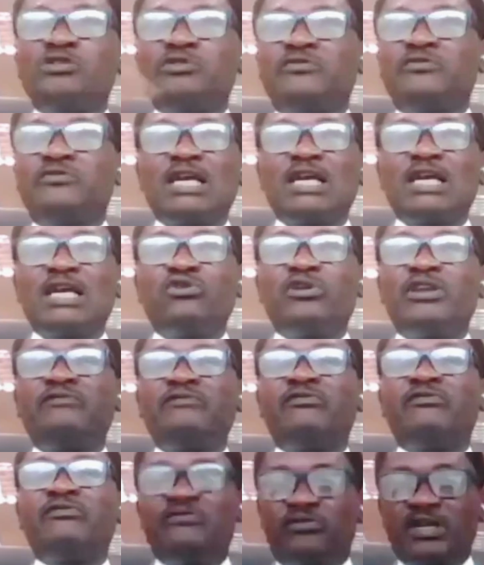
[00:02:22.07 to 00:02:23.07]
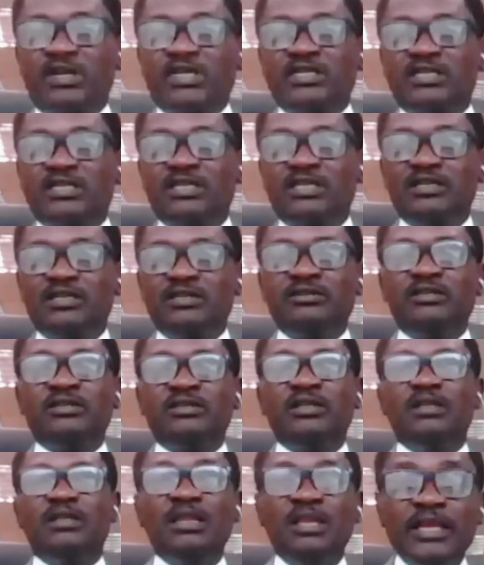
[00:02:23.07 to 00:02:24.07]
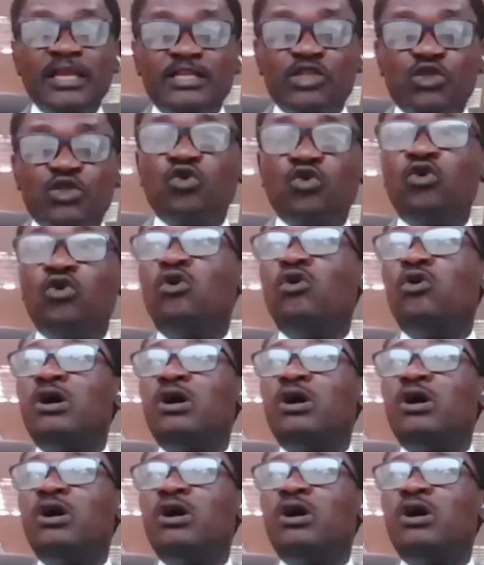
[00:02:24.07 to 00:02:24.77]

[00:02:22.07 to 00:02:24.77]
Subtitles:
refusal to give reference leads to